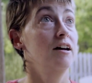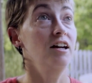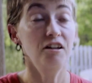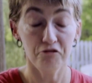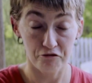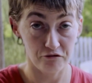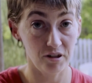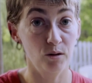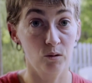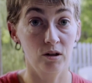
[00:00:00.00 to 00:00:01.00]
if
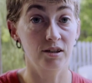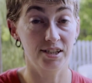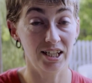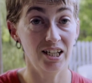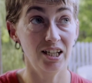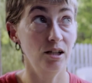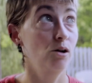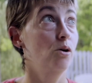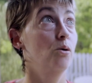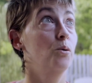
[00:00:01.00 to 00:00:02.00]
it were a tea
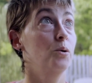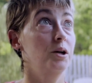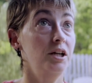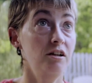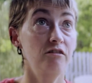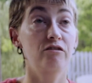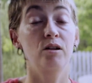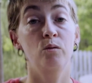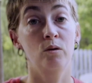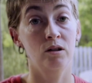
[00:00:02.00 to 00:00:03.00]
or if
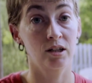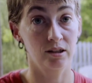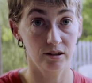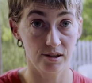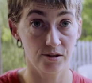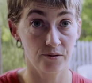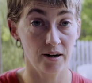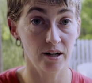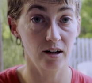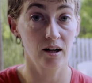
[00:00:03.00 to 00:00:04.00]
it were a glycerite.